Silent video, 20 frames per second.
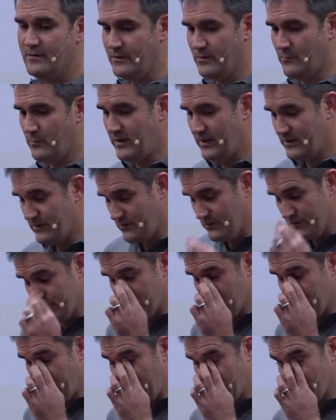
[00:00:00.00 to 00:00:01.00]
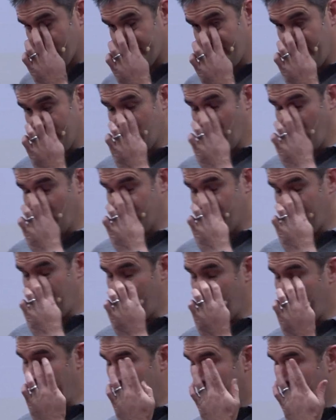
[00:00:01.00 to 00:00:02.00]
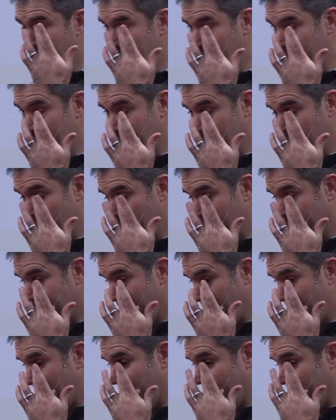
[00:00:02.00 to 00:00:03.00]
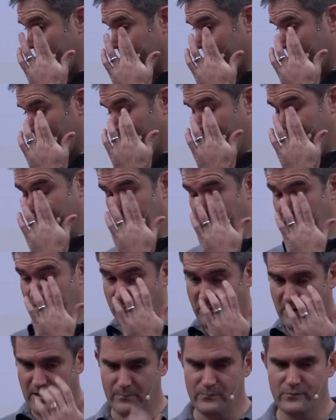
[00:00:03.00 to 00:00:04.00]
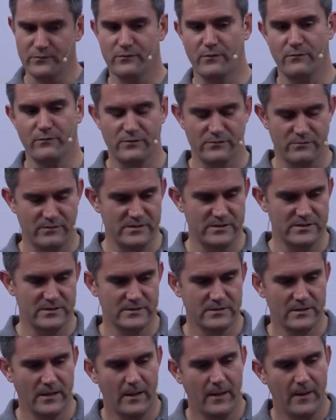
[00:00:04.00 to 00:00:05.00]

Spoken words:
We had a customer that had a stretch cluster put in by one of our partners. I'm not going to name names for obvious reasons.